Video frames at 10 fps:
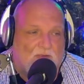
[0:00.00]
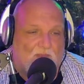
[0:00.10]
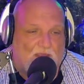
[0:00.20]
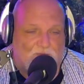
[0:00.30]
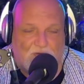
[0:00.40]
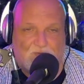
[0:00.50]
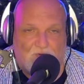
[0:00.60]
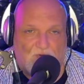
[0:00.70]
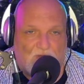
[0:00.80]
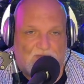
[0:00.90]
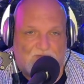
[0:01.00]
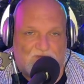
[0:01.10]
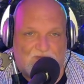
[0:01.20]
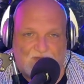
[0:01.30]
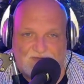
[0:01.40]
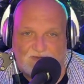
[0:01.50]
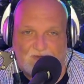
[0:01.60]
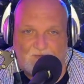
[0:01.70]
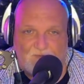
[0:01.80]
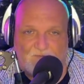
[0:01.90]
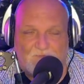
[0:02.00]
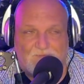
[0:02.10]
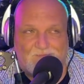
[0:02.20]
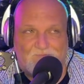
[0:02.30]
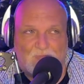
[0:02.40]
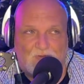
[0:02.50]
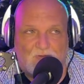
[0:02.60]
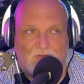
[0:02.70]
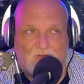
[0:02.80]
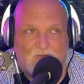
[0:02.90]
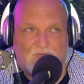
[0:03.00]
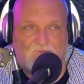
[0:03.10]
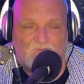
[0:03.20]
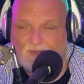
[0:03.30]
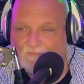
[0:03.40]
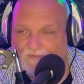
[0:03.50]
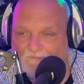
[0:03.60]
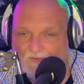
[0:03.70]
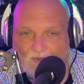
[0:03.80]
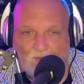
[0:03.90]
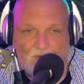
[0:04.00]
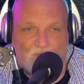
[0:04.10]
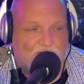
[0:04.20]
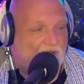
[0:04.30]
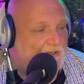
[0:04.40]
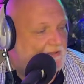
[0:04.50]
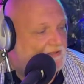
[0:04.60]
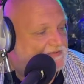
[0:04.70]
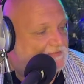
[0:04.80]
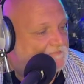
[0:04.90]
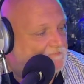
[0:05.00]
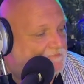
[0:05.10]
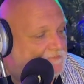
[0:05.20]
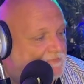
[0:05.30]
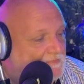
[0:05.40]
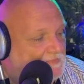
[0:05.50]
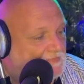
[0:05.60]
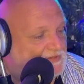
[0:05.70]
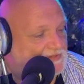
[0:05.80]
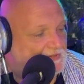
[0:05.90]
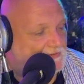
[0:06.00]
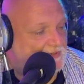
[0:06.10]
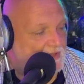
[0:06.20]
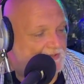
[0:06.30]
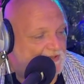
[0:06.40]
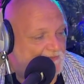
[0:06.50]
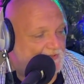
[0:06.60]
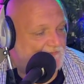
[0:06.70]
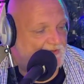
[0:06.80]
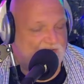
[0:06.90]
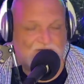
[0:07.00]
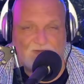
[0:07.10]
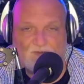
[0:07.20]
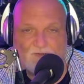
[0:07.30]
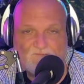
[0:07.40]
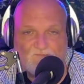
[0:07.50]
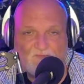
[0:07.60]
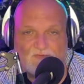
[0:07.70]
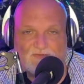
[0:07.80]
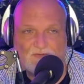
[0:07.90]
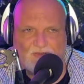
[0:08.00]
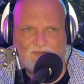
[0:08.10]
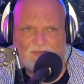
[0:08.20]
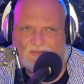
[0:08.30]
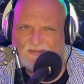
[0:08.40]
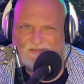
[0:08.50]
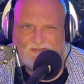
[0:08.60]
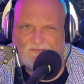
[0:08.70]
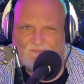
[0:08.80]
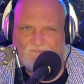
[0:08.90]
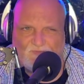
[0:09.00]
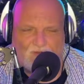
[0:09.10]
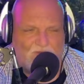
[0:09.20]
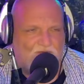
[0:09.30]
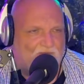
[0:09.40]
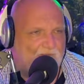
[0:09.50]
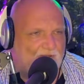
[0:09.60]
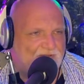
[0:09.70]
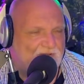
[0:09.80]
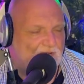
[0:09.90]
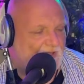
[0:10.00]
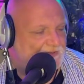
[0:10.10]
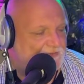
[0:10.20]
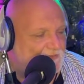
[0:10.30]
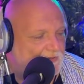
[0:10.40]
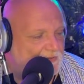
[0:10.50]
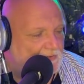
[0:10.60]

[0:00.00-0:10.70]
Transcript: I pre-programmed everything, so forgive me for not knowing what day it is. So yeah, some of it started on the 1st. I think a little bit of it may have started last week.